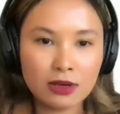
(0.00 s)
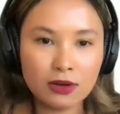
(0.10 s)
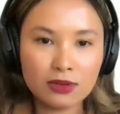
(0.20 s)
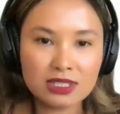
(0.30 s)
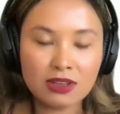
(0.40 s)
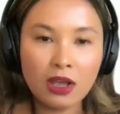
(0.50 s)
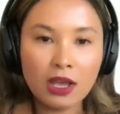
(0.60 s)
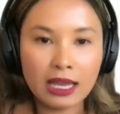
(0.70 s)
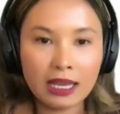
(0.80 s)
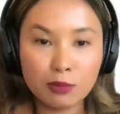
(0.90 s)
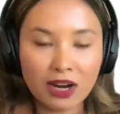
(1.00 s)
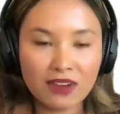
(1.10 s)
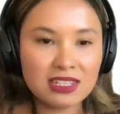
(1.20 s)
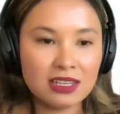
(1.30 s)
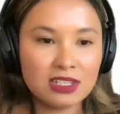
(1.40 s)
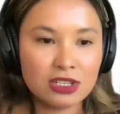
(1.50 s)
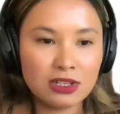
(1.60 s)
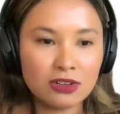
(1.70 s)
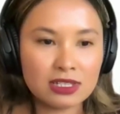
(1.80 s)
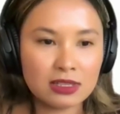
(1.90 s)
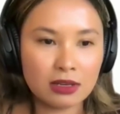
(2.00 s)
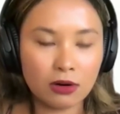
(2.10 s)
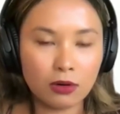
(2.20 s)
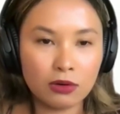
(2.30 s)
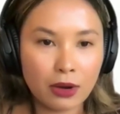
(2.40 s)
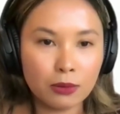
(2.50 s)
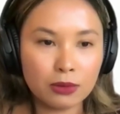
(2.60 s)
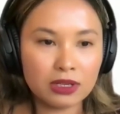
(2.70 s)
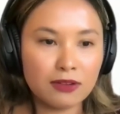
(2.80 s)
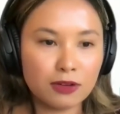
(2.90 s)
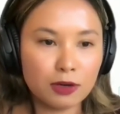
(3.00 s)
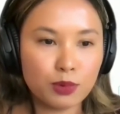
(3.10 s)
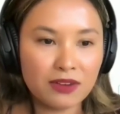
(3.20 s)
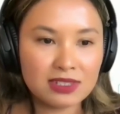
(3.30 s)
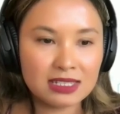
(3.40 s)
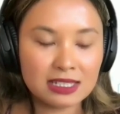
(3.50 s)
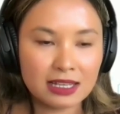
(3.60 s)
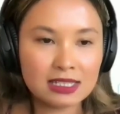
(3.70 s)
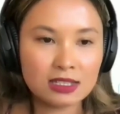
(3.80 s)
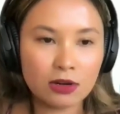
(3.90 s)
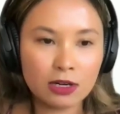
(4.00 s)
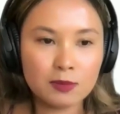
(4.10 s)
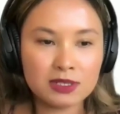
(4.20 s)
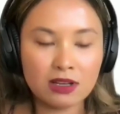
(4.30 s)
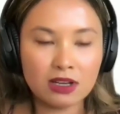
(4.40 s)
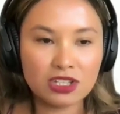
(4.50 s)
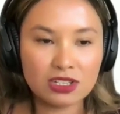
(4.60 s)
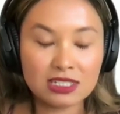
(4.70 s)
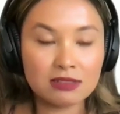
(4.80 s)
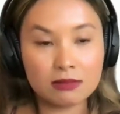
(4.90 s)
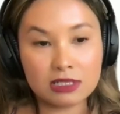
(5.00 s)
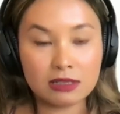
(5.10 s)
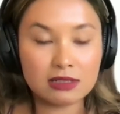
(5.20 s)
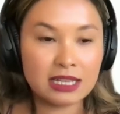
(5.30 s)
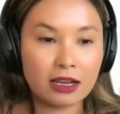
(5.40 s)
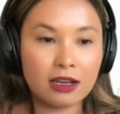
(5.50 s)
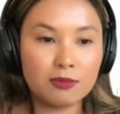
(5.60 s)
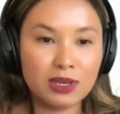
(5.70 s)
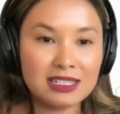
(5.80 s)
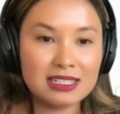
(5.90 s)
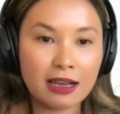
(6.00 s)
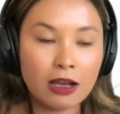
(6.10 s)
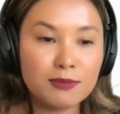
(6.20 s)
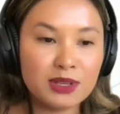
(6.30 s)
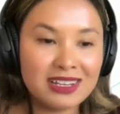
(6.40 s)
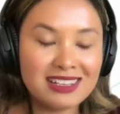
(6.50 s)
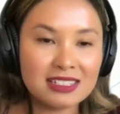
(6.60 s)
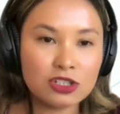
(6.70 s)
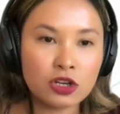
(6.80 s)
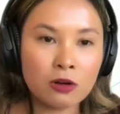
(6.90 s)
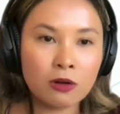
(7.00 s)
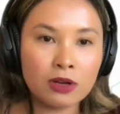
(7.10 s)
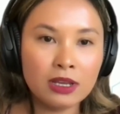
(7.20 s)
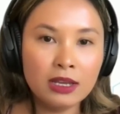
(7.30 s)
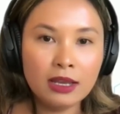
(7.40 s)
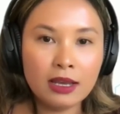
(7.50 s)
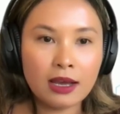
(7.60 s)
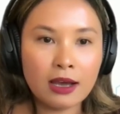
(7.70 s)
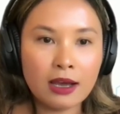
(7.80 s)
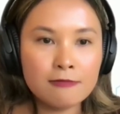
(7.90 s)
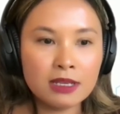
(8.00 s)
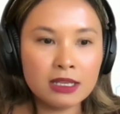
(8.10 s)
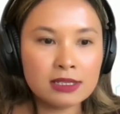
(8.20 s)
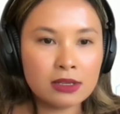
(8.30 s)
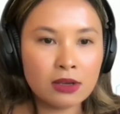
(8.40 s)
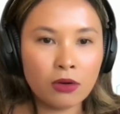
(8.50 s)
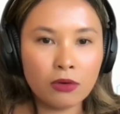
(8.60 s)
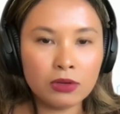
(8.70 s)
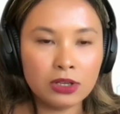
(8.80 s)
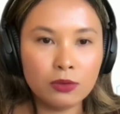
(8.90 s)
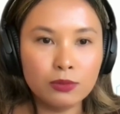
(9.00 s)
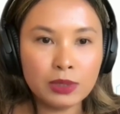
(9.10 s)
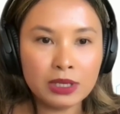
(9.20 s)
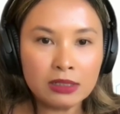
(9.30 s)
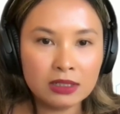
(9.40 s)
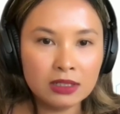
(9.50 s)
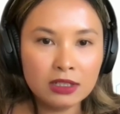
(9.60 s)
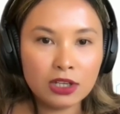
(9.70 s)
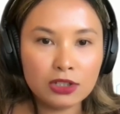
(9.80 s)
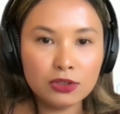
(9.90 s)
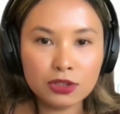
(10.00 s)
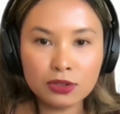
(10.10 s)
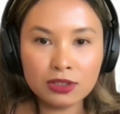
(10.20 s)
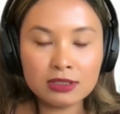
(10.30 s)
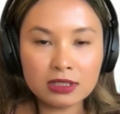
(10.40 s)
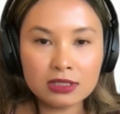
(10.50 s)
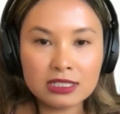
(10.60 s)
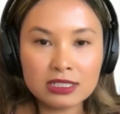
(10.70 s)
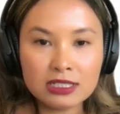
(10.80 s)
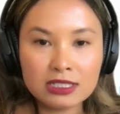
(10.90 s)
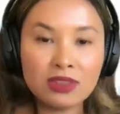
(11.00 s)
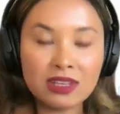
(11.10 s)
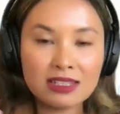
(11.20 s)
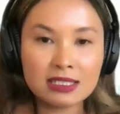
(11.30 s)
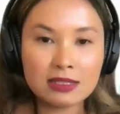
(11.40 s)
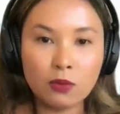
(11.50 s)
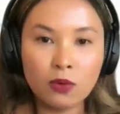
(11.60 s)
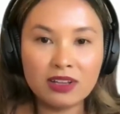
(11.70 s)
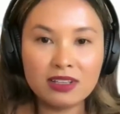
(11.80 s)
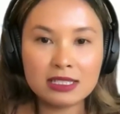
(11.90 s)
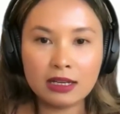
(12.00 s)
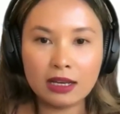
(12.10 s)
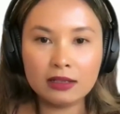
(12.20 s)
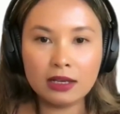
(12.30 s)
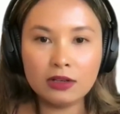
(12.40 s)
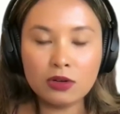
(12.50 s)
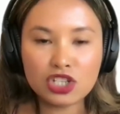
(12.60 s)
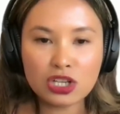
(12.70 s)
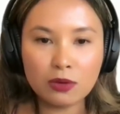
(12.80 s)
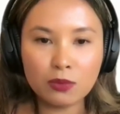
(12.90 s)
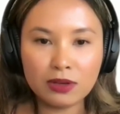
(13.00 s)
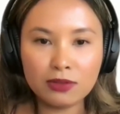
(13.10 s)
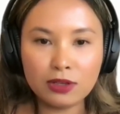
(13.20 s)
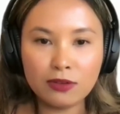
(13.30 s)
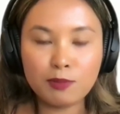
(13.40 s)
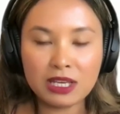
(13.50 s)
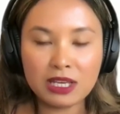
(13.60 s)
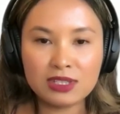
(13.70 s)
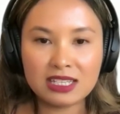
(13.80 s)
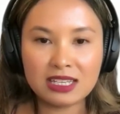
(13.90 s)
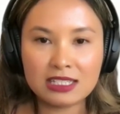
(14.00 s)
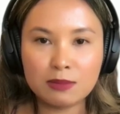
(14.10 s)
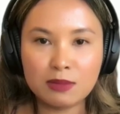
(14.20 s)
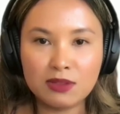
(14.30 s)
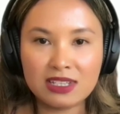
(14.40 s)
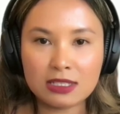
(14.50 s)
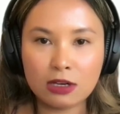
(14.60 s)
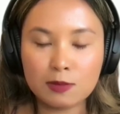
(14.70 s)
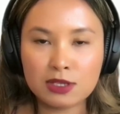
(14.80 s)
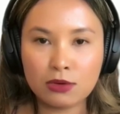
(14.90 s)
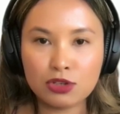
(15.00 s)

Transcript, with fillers: Os and privacy engineers that are now working for privacy tech startups, not just tech, big tech companies in general. Um, and so, you know, we, you could demo these ones. And I, I know, Nishant, we've, you've P O C'd some of these startups through